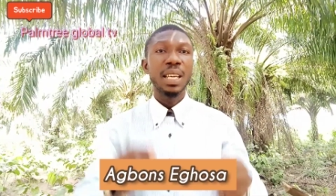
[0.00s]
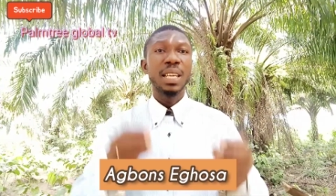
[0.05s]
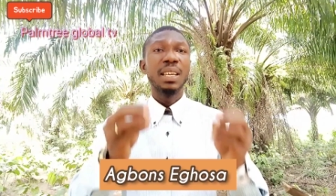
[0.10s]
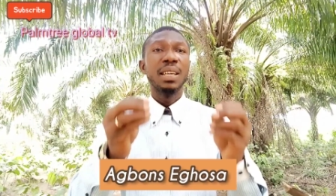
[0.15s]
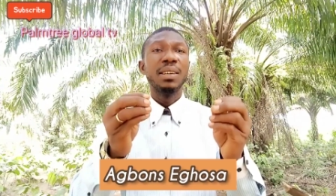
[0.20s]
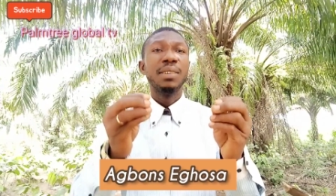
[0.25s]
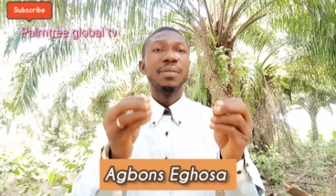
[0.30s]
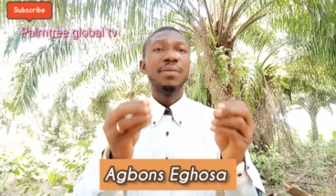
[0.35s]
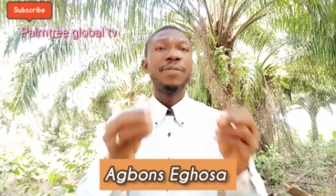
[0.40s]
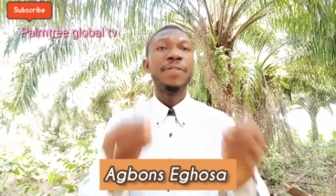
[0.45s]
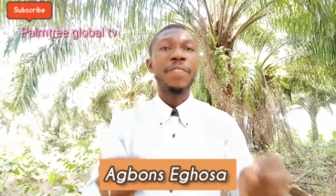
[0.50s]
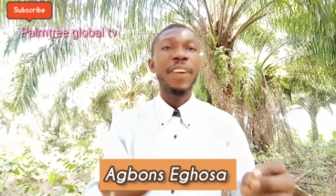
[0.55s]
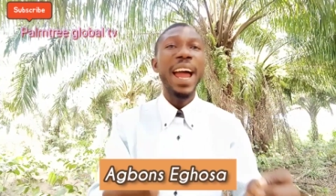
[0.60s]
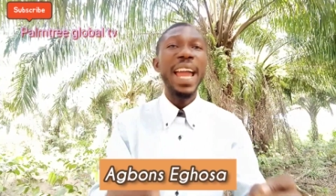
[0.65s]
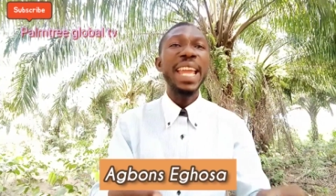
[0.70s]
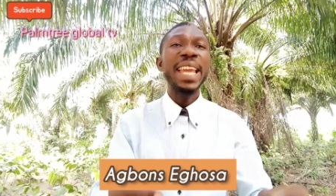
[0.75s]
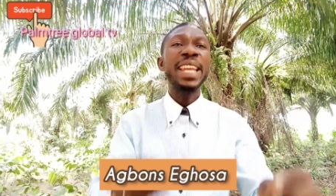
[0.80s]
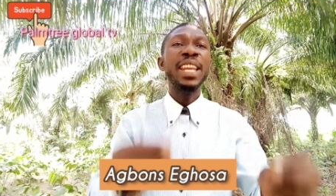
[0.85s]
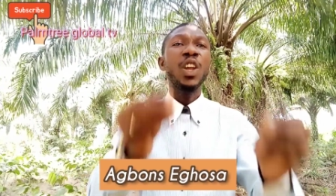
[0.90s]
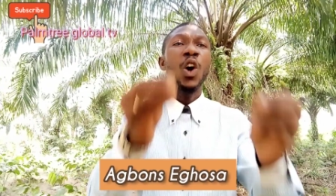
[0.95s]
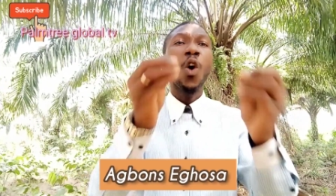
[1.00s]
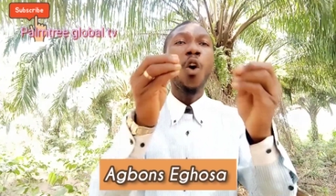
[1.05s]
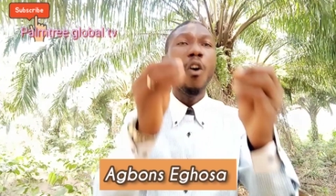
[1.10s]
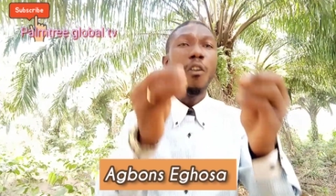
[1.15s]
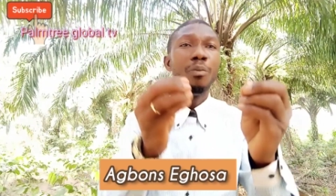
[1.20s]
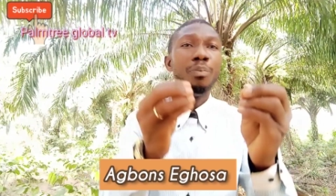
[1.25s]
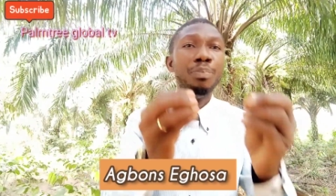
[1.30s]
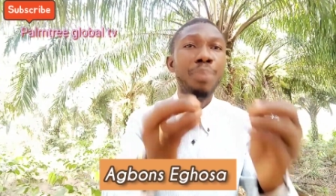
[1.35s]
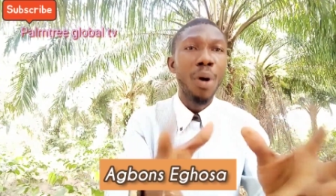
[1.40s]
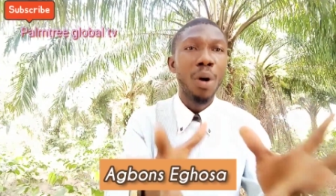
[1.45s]
The scripture said, What I
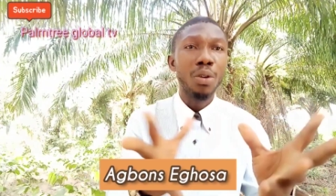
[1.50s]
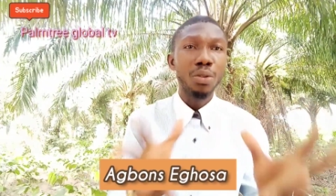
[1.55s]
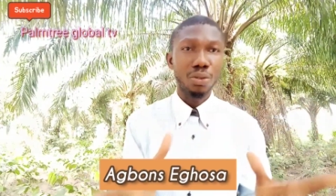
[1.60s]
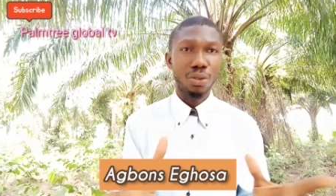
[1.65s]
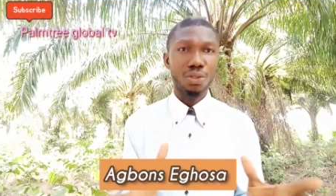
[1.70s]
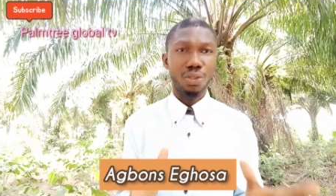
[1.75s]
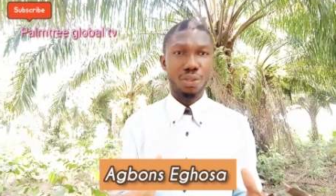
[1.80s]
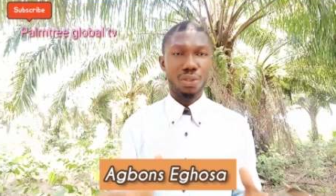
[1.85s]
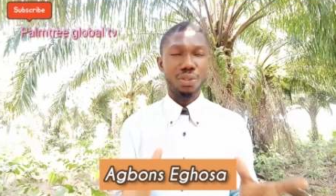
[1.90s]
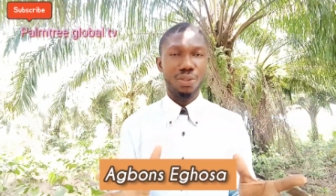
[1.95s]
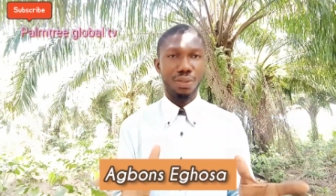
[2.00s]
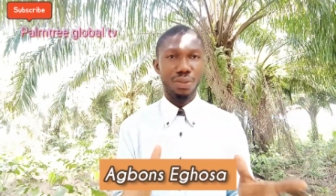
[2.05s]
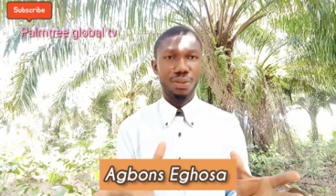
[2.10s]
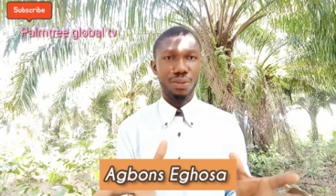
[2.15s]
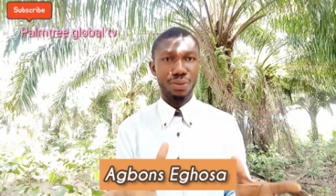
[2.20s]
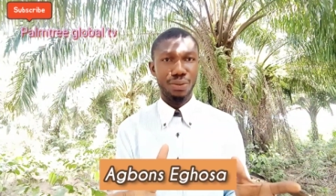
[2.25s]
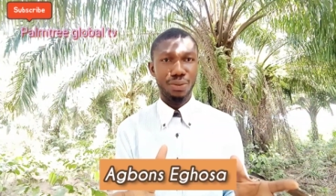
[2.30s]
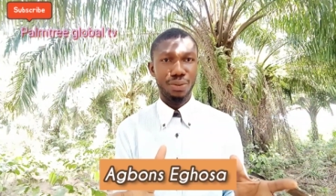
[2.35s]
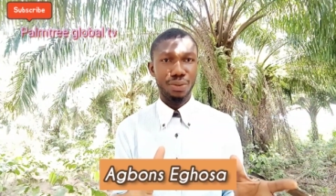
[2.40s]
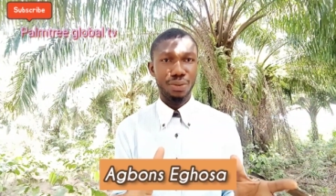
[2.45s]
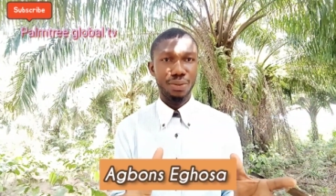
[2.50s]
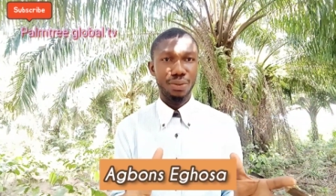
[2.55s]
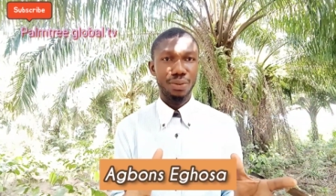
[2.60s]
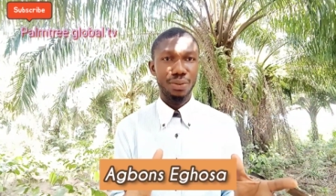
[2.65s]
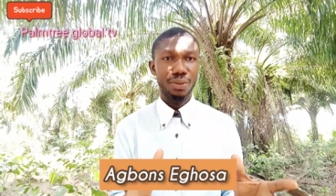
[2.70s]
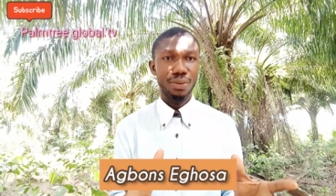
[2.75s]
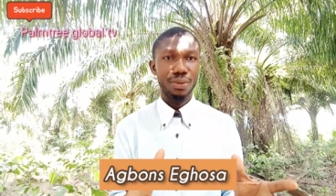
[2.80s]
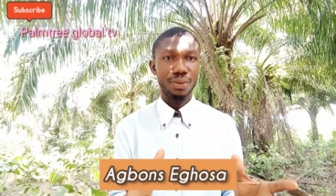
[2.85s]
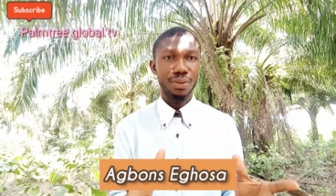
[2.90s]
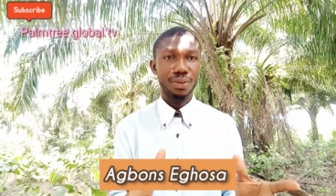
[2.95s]
made you do, I will bless. I will bless
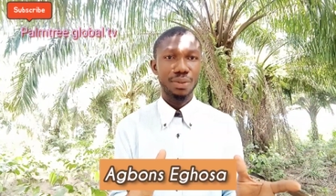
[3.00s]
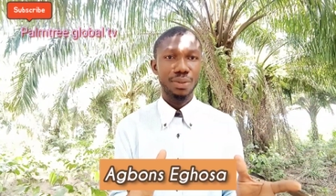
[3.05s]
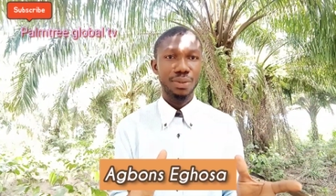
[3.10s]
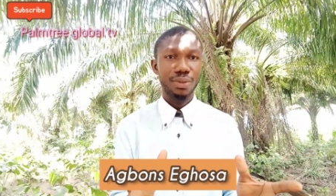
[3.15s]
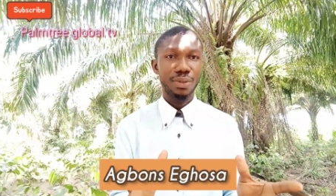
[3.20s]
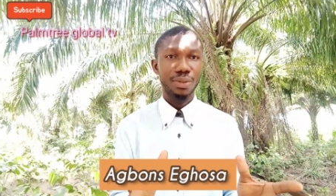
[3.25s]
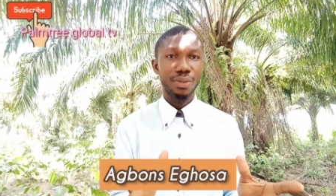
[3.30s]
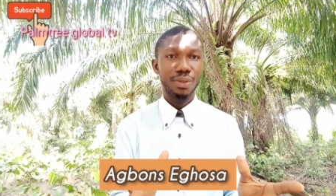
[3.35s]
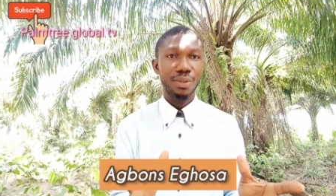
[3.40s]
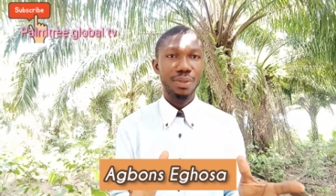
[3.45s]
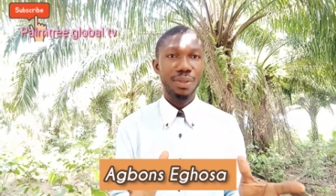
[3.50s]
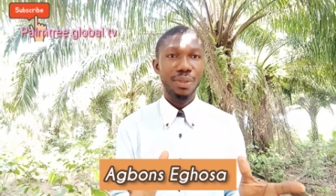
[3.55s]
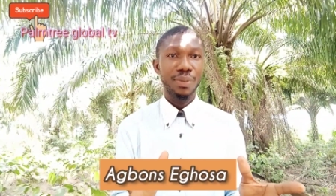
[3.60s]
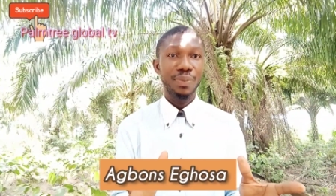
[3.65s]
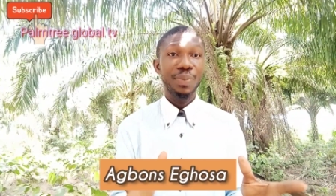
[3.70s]
the works of the hand.